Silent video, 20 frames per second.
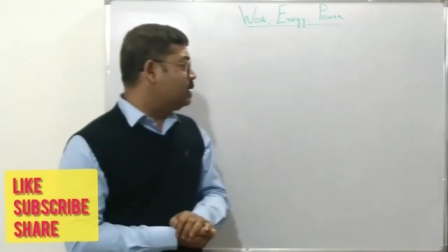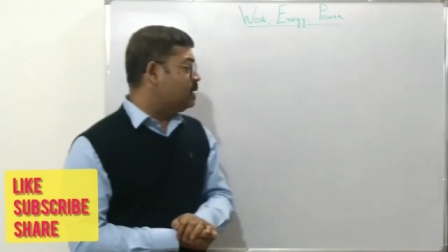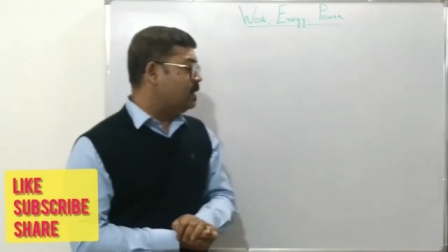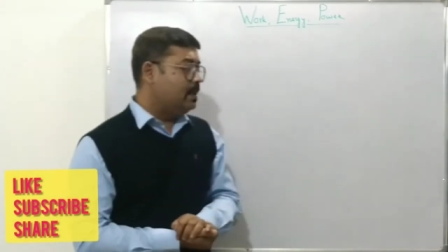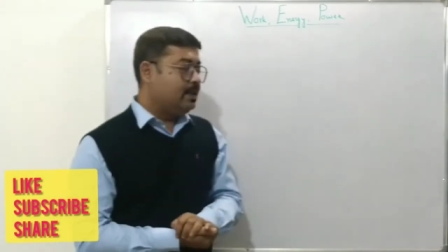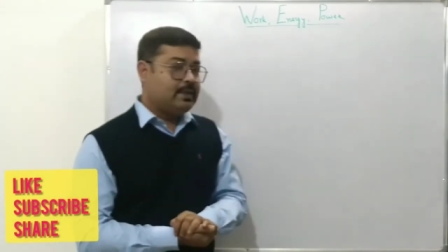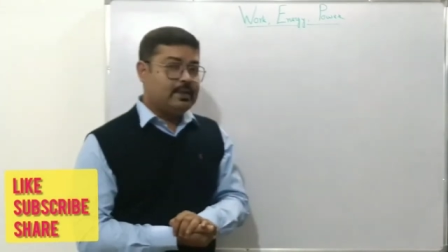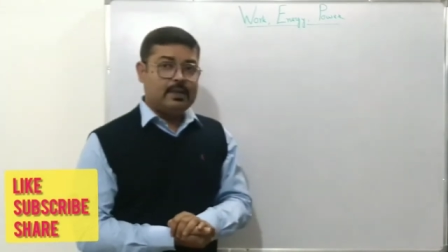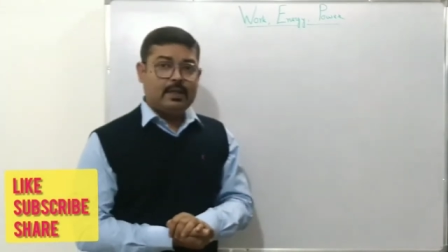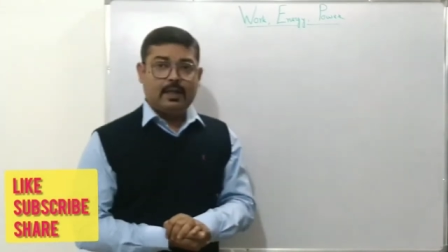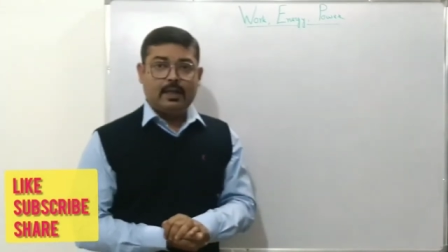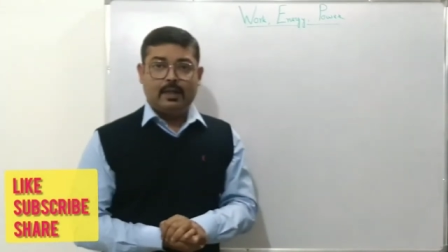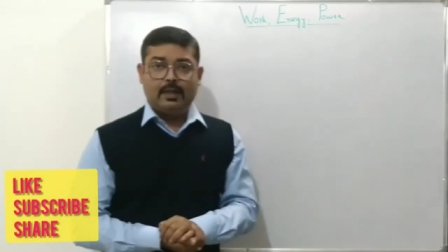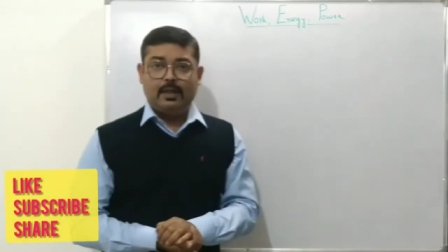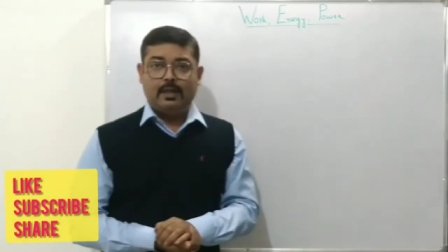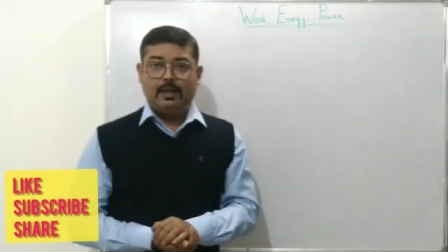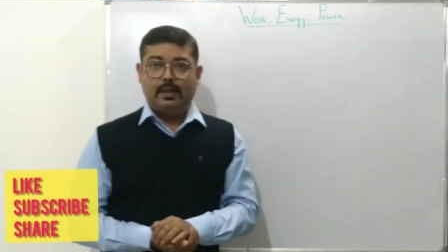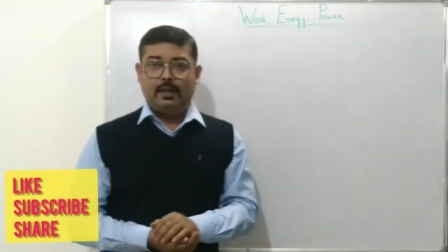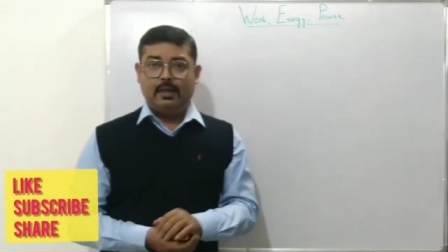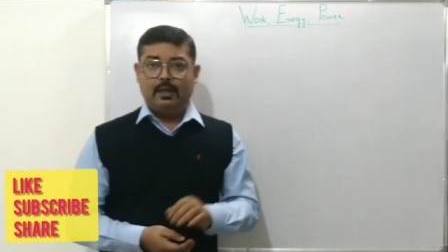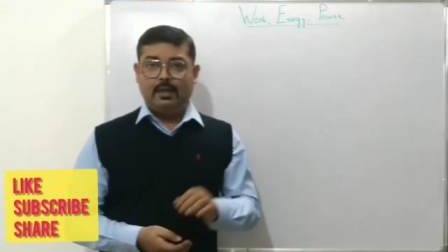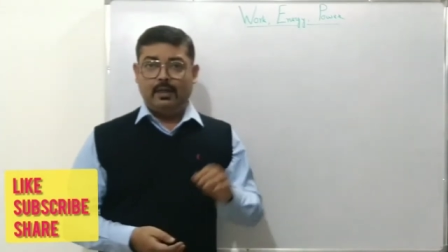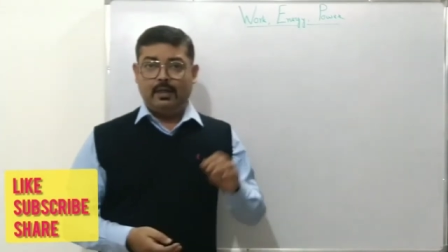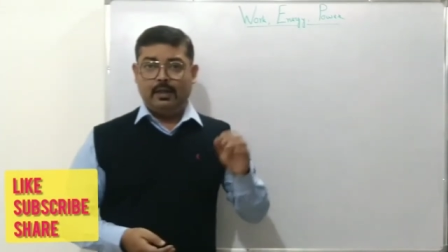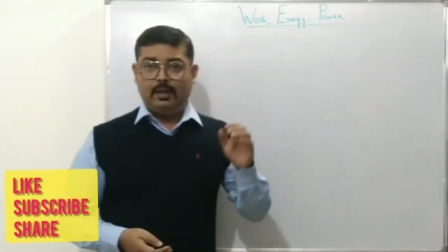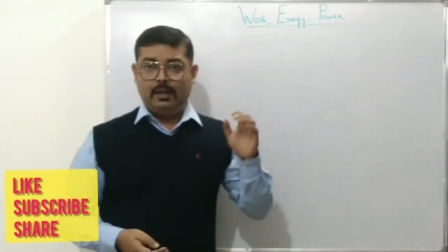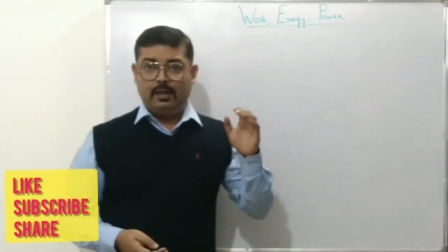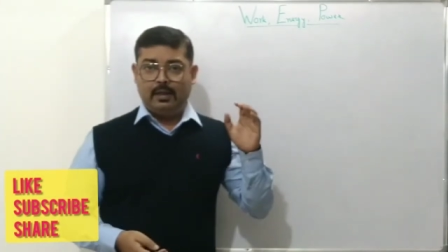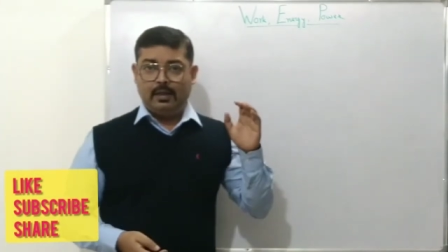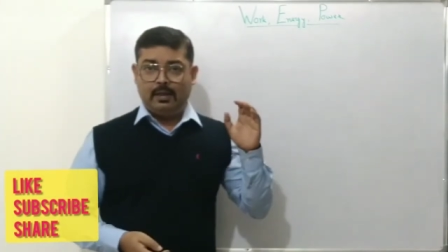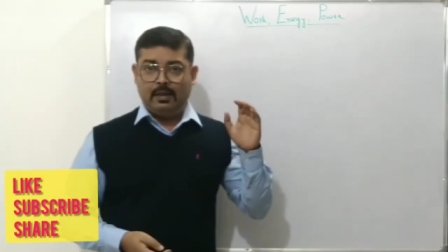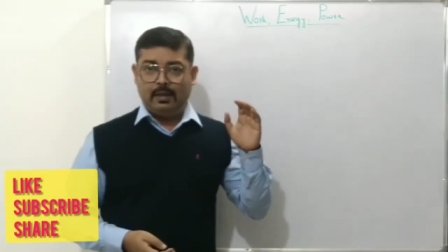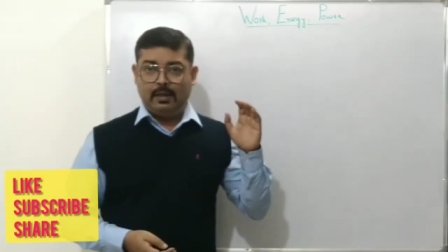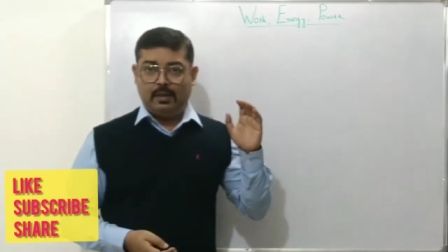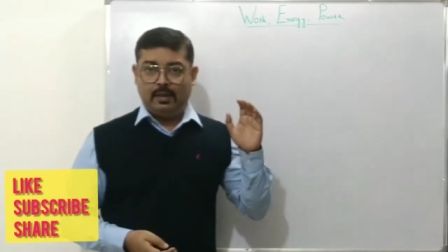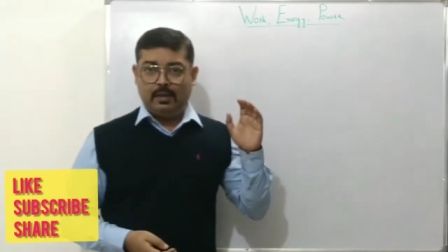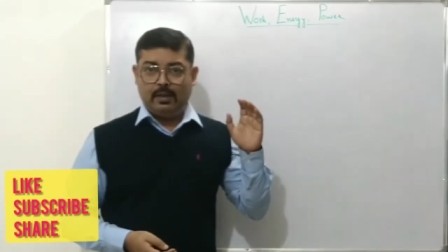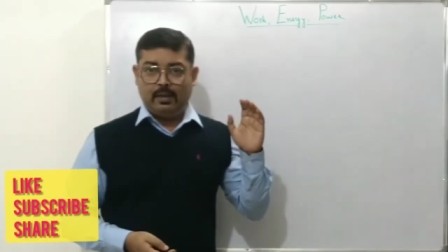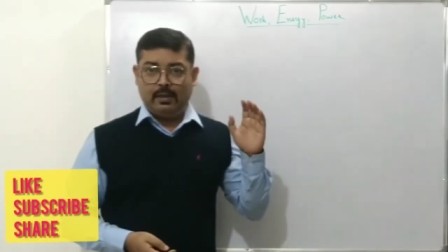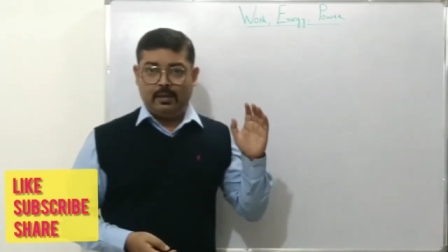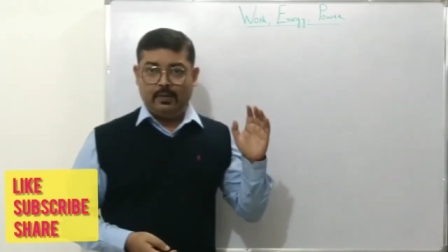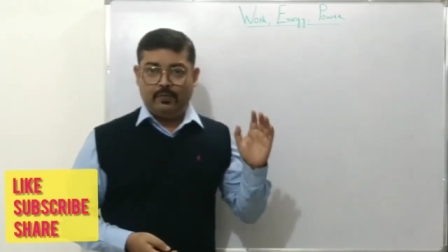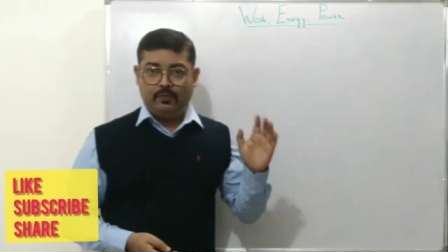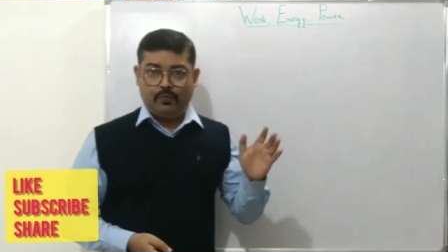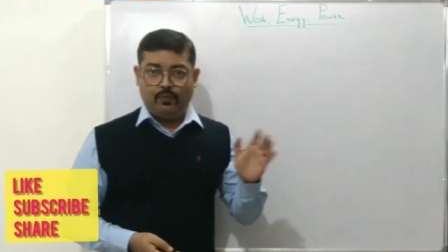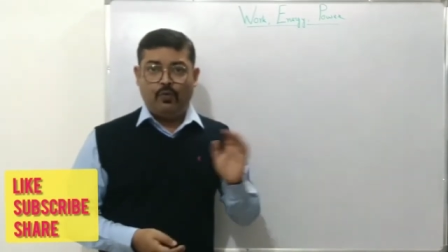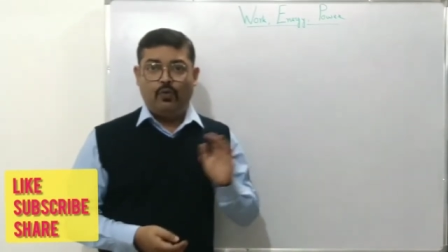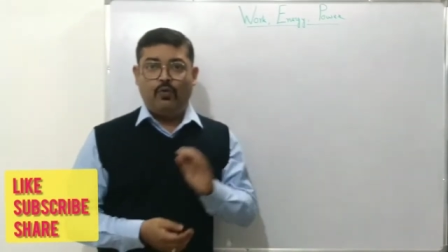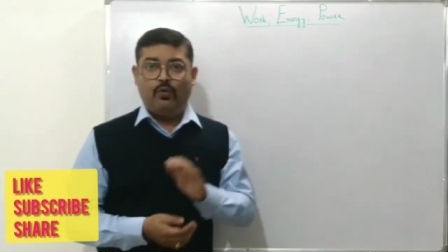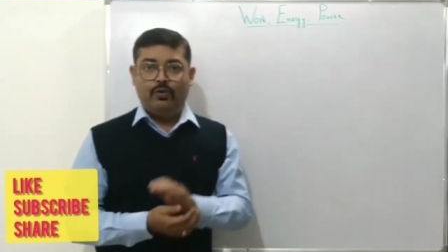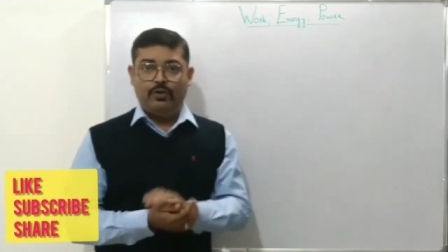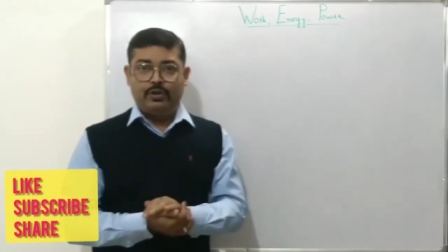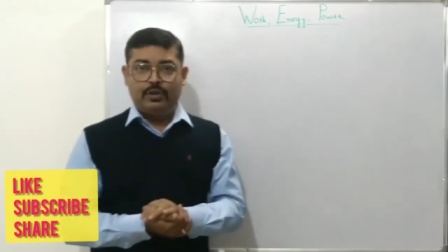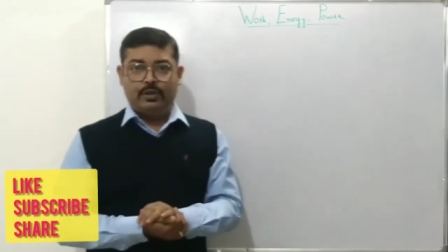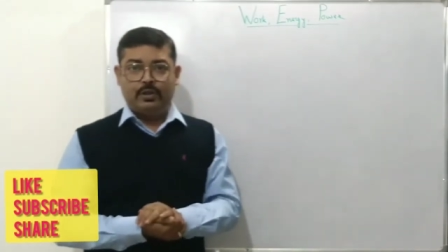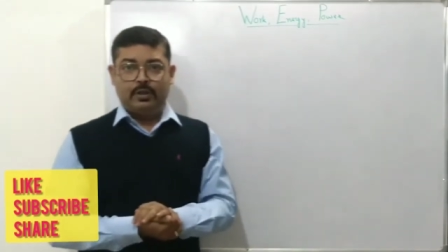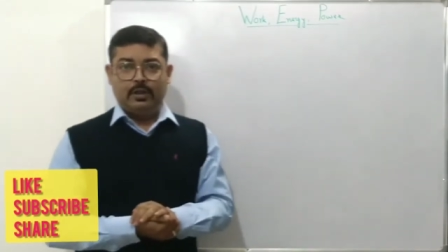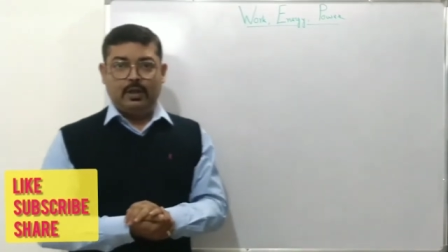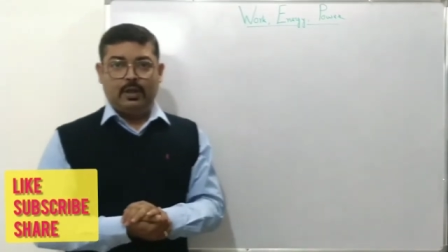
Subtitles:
is that force